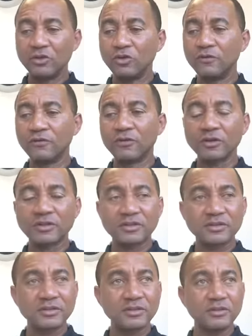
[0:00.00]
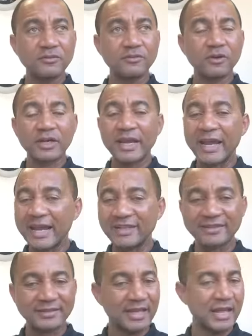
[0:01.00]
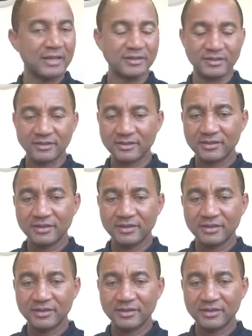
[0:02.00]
You've got a head start